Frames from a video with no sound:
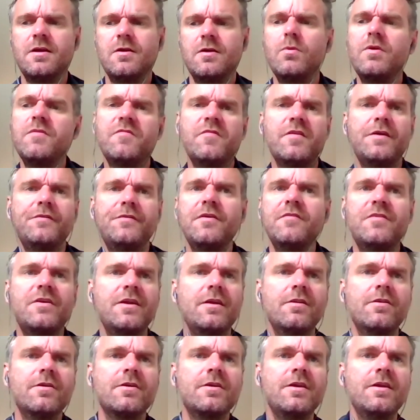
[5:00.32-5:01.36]
Uh, we're very,
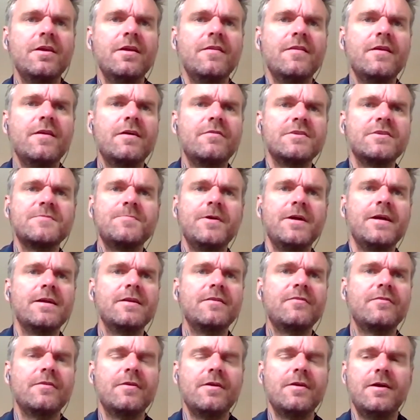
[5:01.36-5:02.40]
very lucky in that
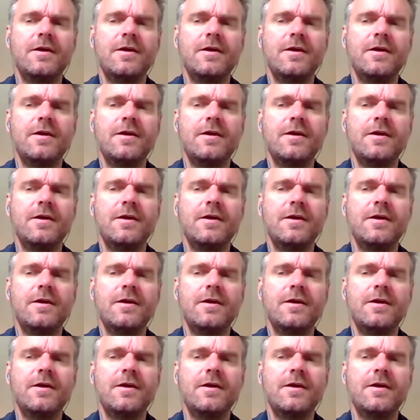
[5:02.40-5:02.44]
respect.